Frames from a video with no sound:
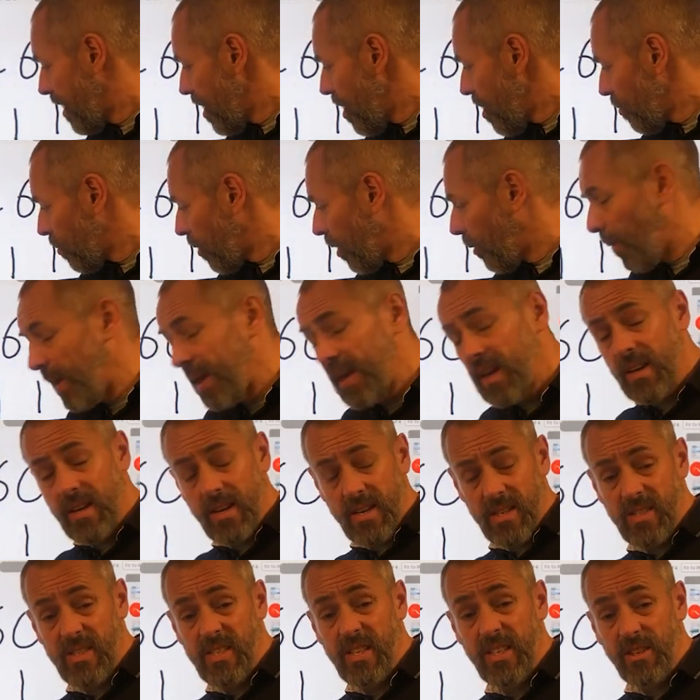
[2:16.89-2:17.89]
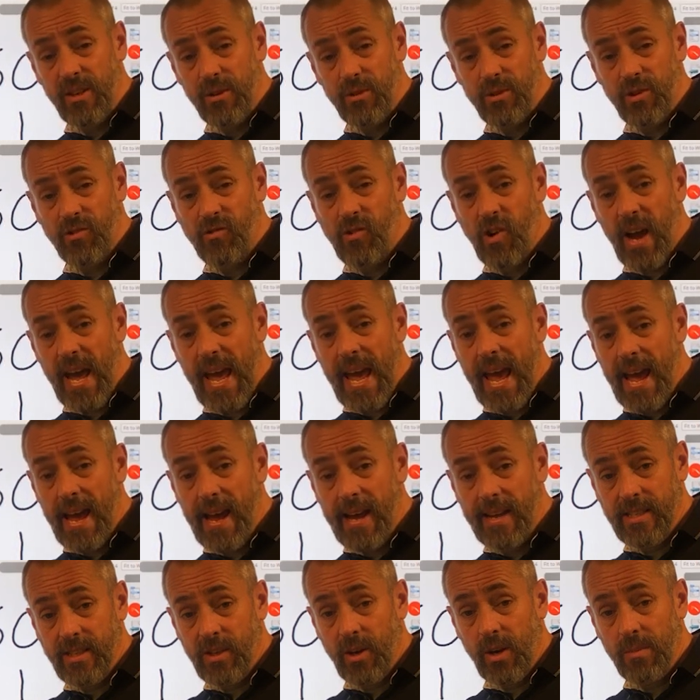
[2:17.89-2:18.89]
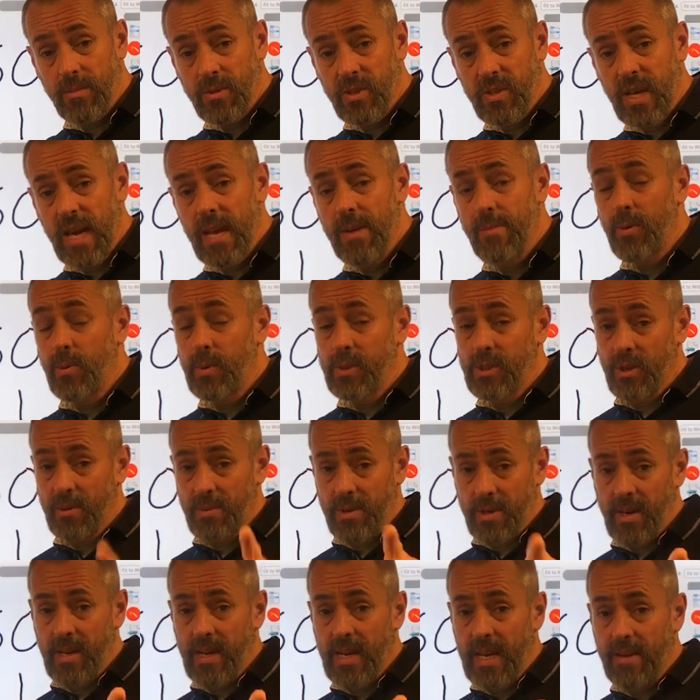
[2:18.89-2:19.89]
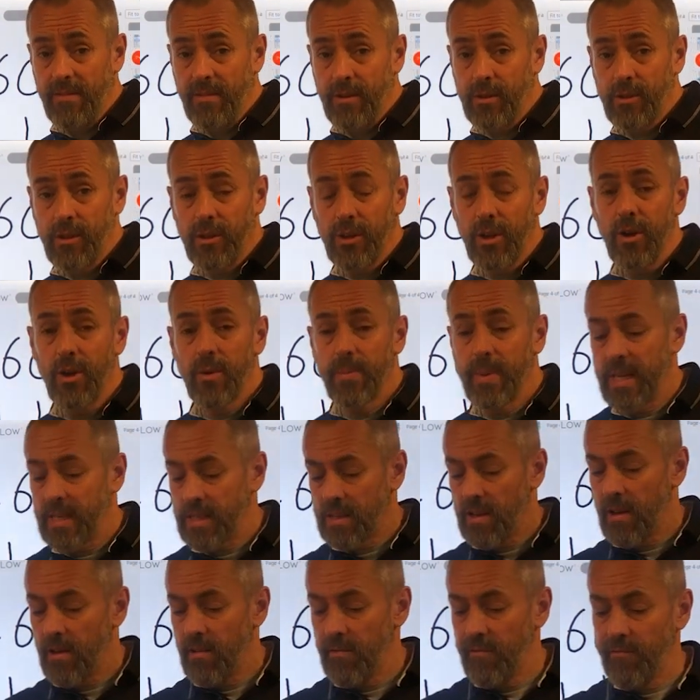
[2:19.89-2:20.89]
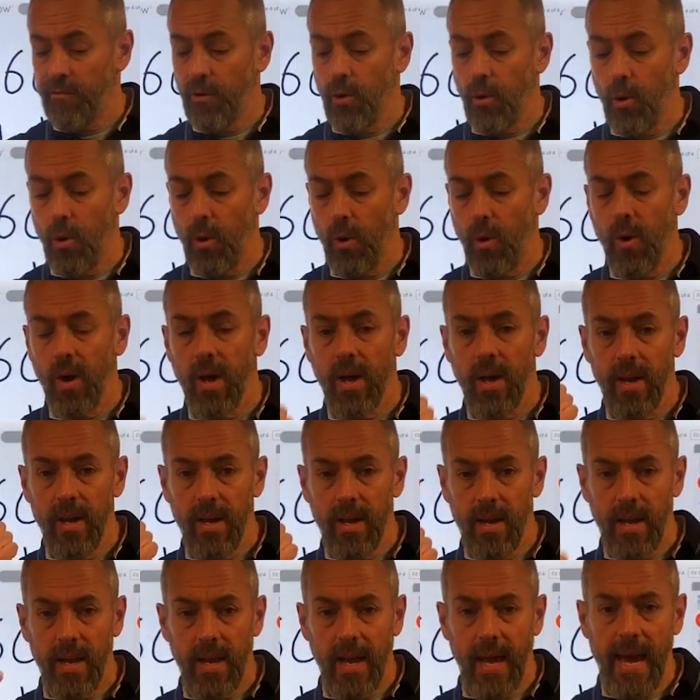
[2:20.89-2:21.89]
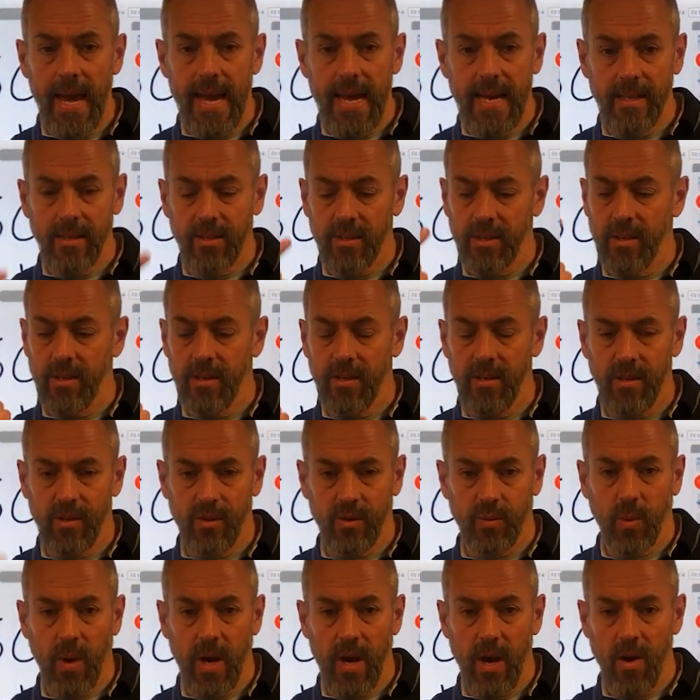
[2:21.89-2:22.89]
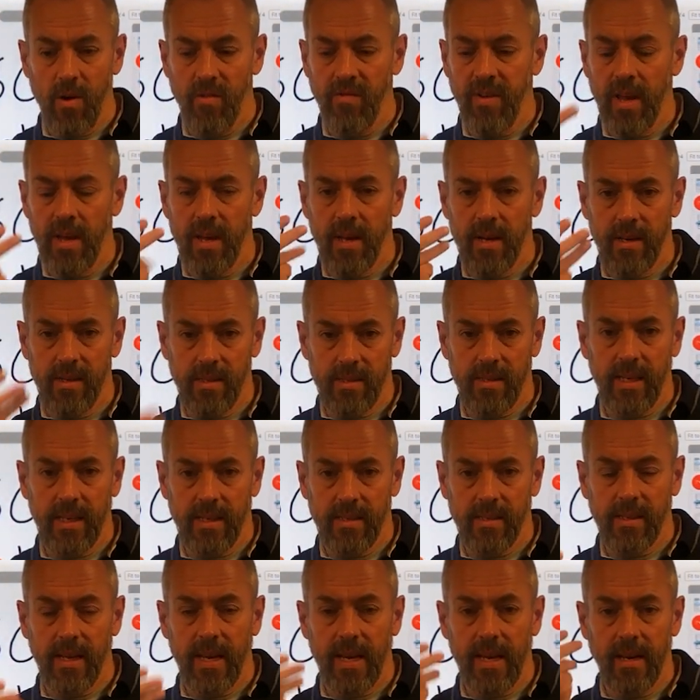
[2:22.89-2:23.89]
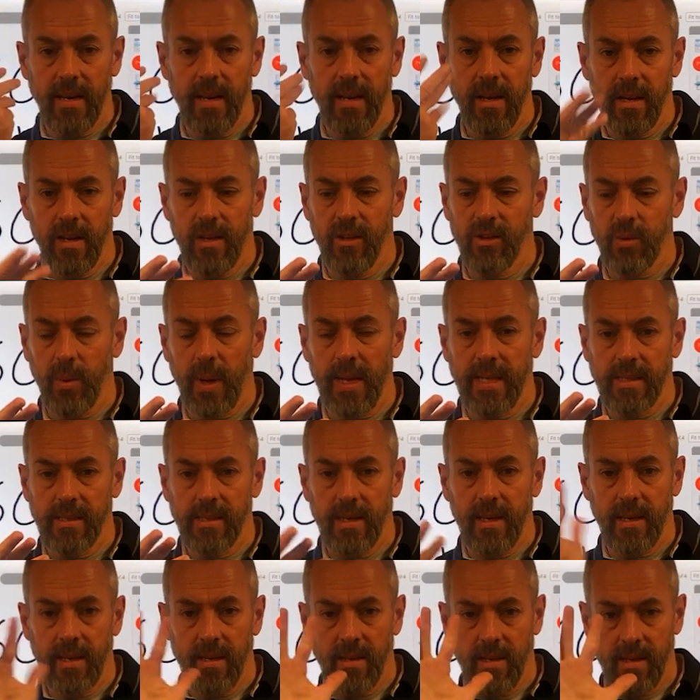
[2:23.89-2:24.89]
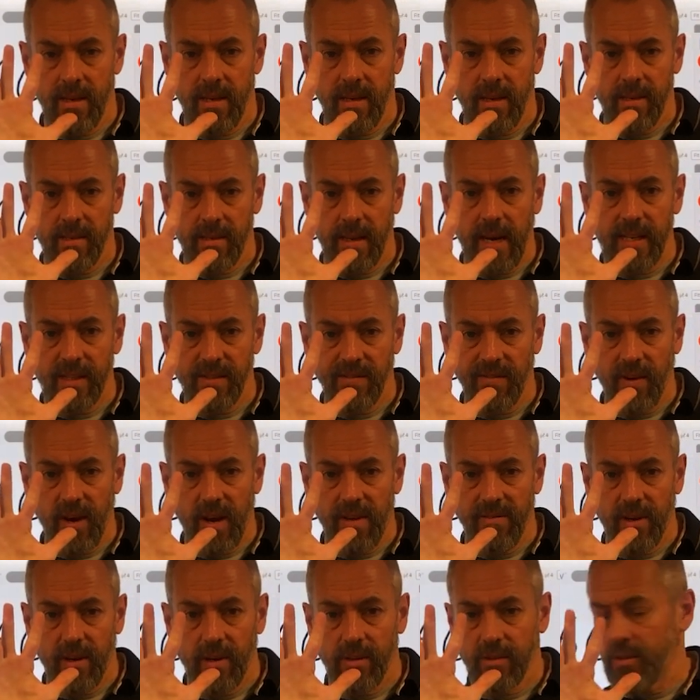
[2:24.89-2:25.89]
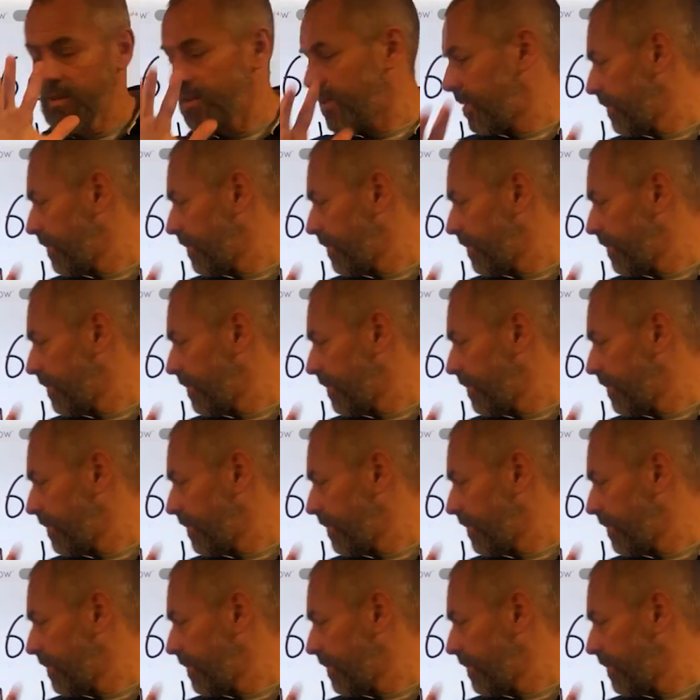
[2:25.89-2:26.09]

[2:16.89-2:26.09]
Well, we can continue to write out our times table, which I'm going to leave you to do, but it's 4, 8, 12, 16, 20. So that's 5 lots.